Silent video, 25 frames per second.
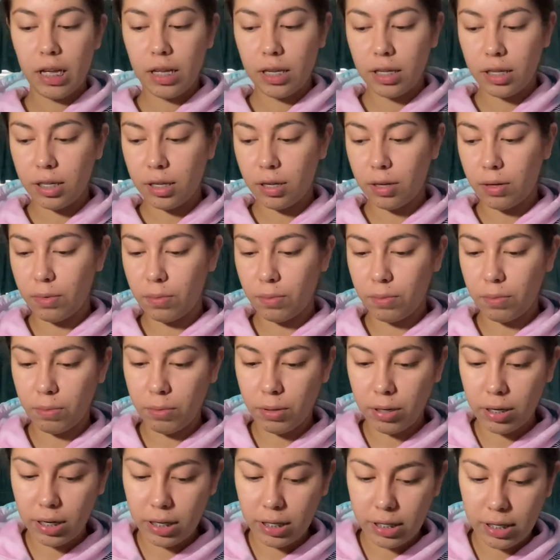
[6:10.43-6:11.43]
So
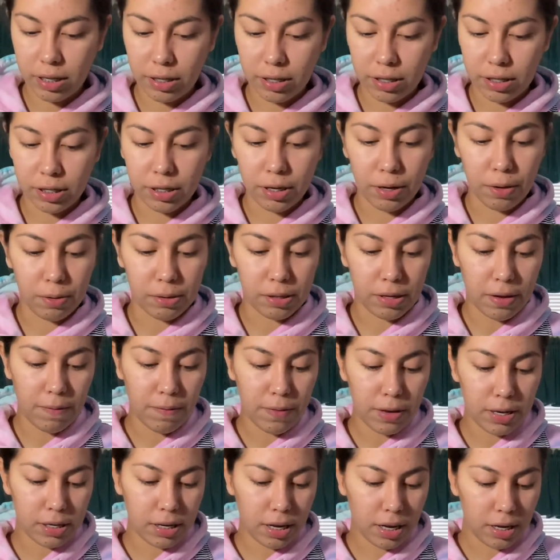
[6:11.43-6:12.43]
we're gonna see how this goes. If
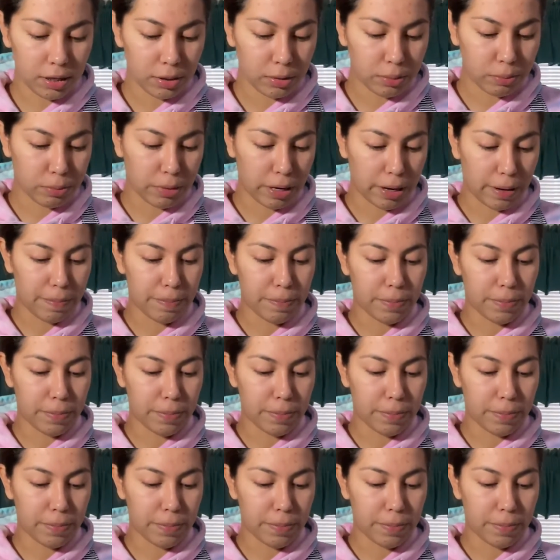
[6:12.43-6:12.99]
it does rip,